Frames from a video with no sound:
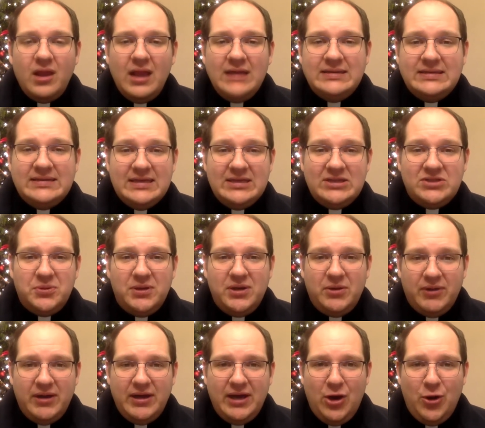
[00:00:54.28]
Since we
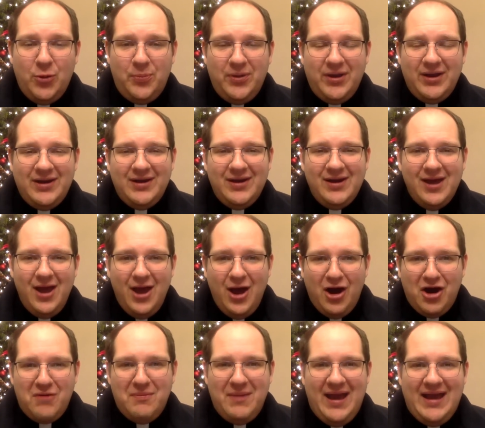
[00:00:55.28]
reopened
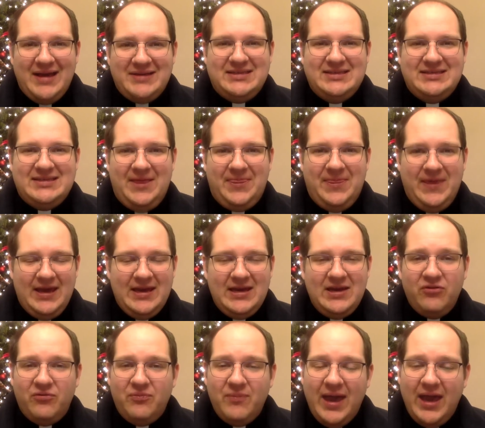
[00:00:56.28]
our masses at the end
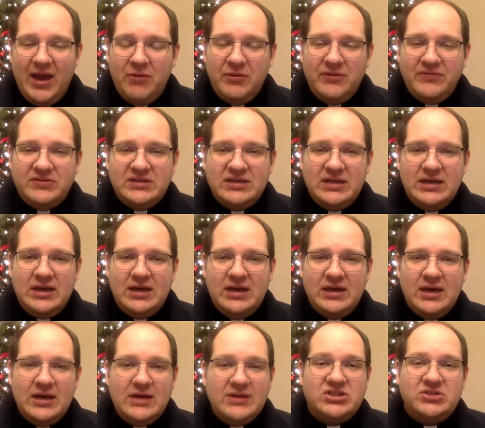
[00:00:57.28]
of May, we've seen
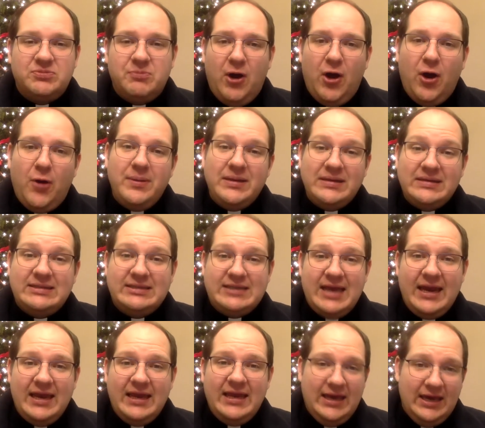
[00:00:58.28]
a small but
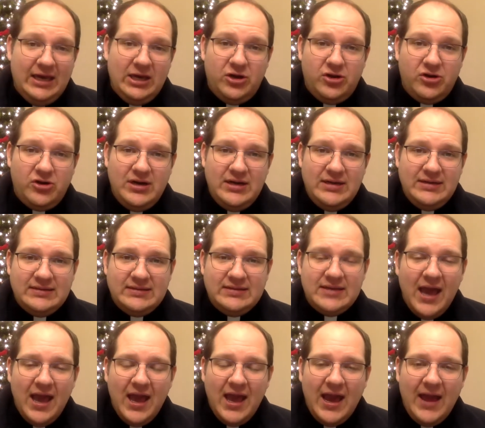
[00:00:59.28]
steady increase
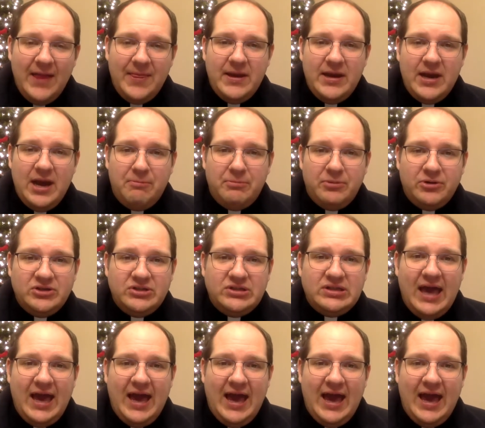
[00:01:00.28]
in the numbers that